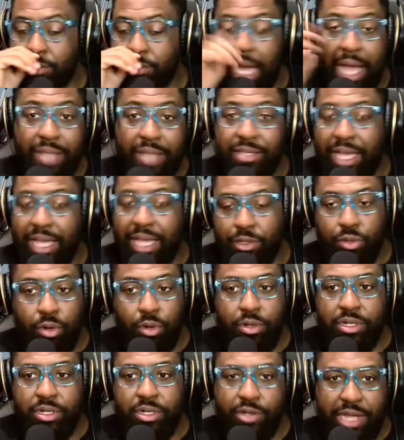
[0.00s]
Like
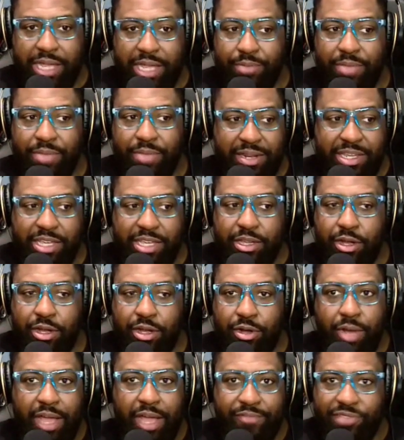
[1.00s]
Lauren Graham and
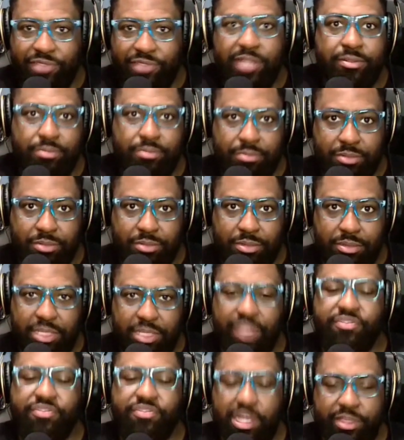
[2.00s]
Nico
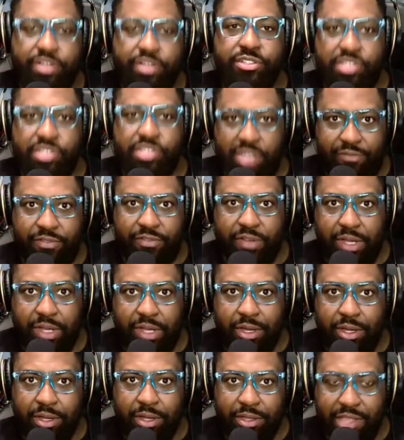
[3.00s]
they've done their stuff.
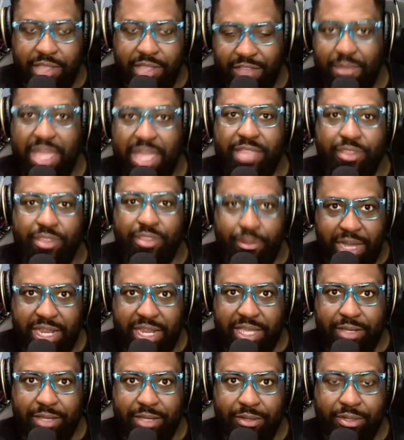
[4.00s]
They've made their
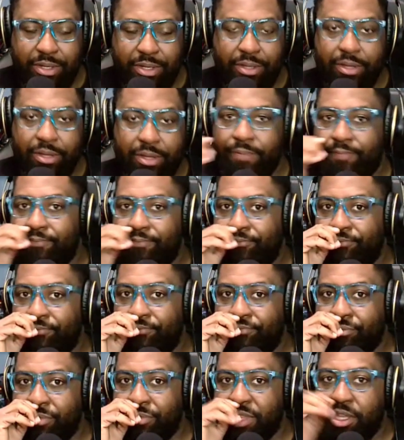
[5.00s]
money.
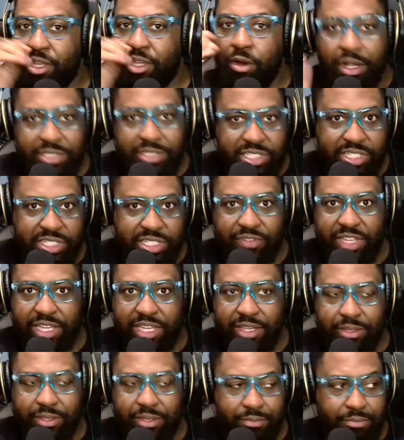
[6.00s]
They're on
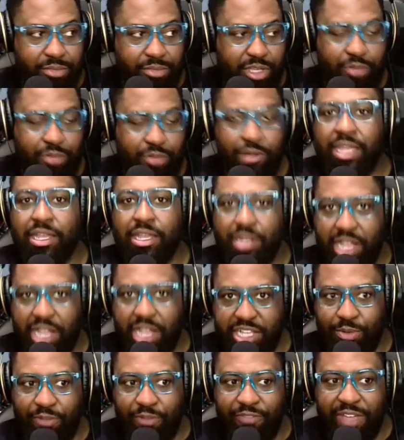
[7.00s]
TV. They're
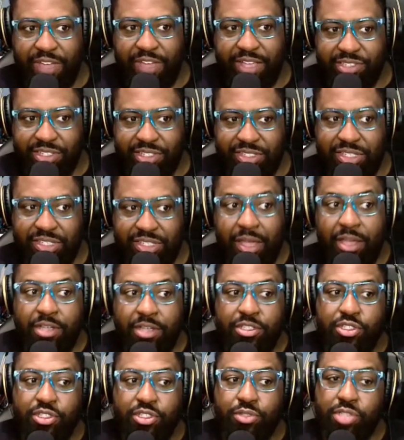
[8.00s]
recognizable faces.
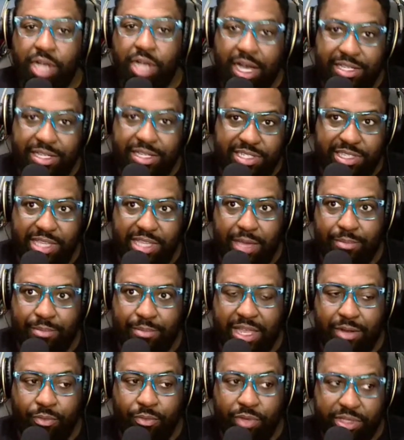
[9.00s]
So tossing them
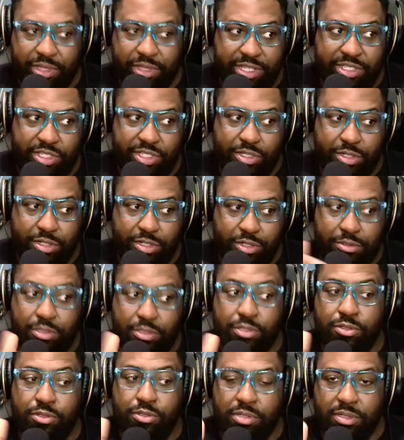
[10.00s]
in with this
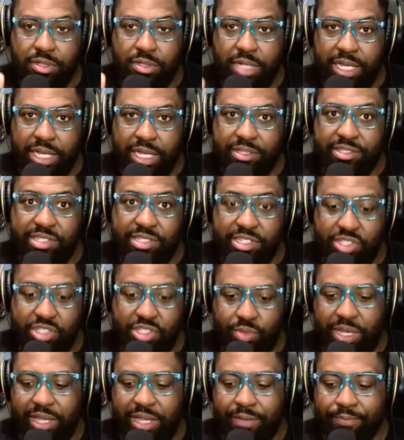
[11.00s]
crew in the
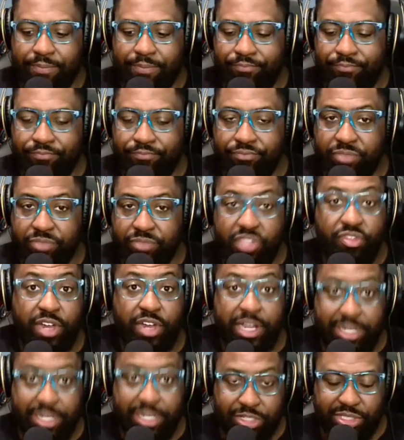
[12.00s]
Z-Suite is
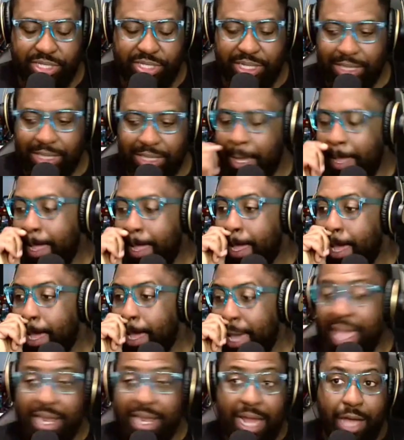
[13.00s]
very interesting.
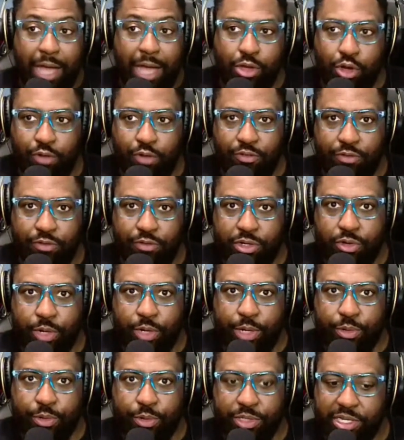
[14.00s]
And I'll go over real
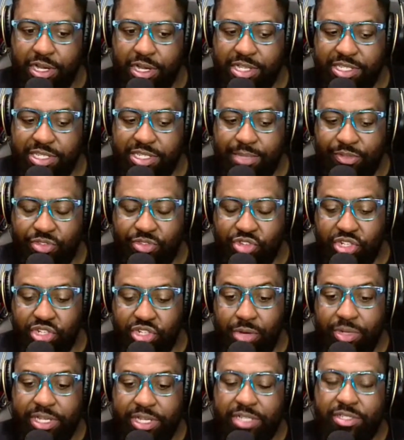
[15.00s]
quick what the concept of the
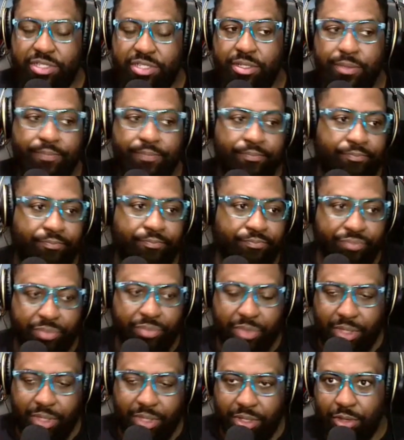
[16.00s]
show is.
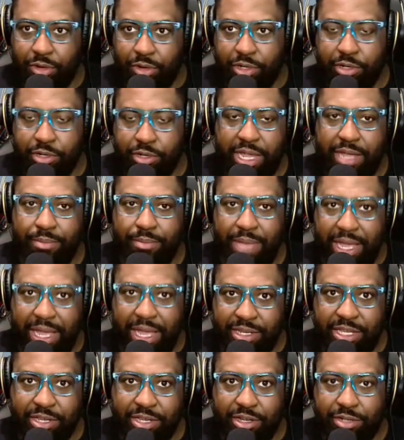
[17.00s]
Lauren Graham
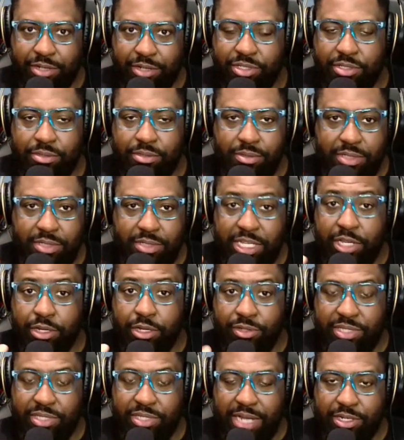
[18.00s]
and
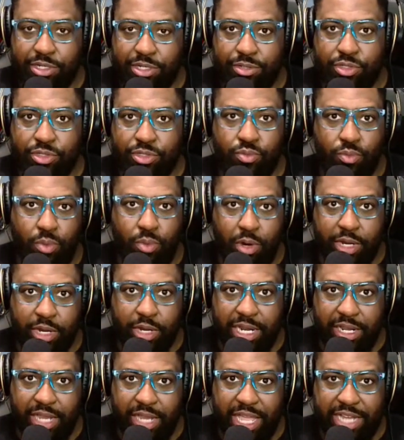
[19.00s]
Nico Santos work
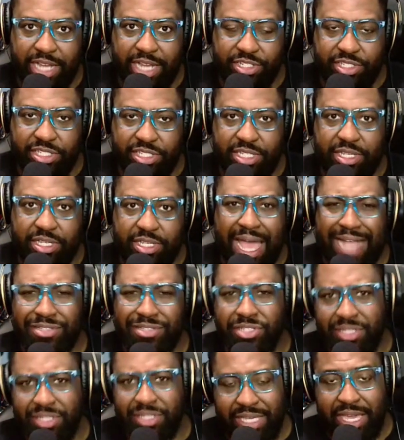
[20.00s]
at an agency,
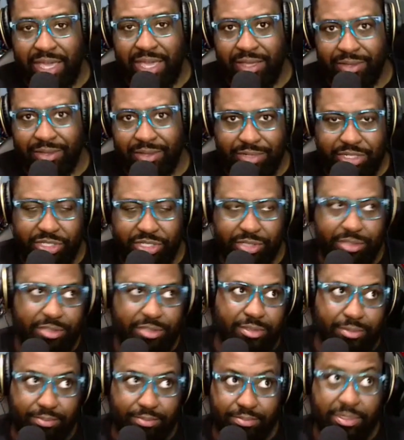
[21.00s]
Atelier, which
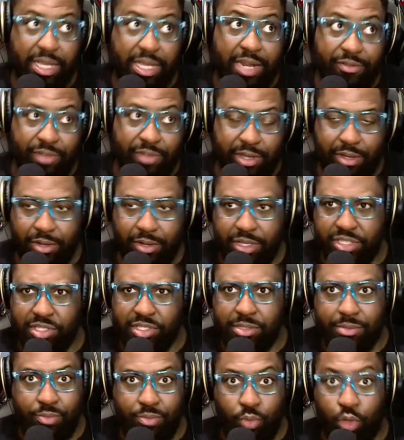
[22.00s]
is kind of
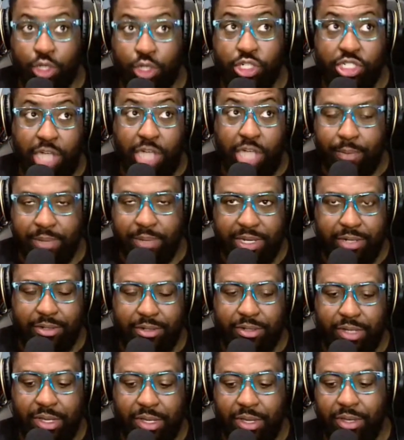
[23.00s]
it's workshop
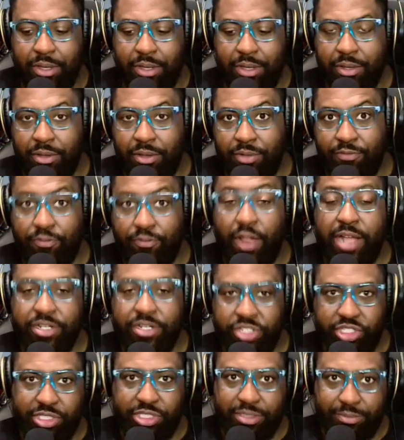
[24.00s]
in
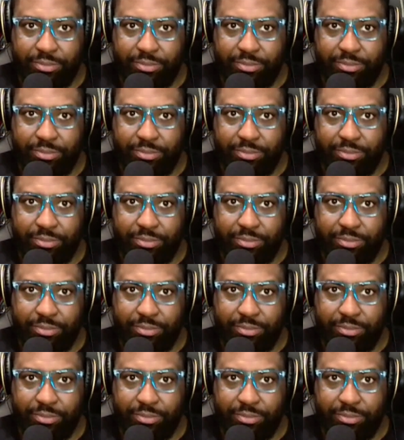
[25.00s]
French.